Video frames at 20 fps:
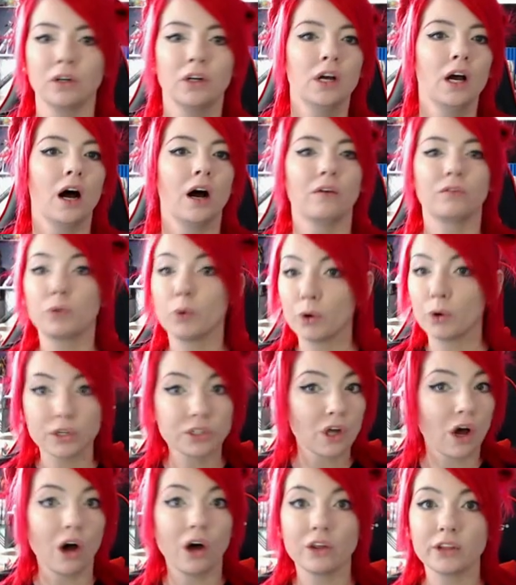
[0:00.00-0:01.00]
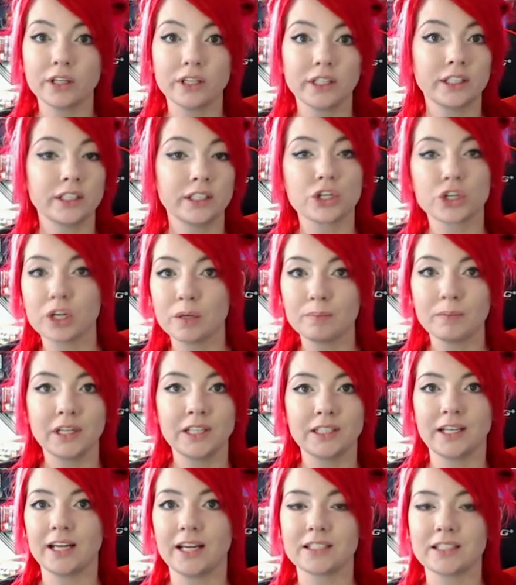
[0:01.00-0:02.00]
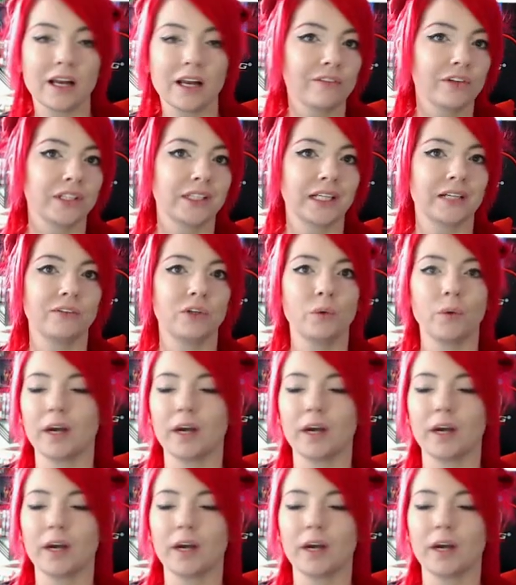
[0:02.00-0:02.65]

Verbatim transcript: Of course, all the shipment dates and everything if you want to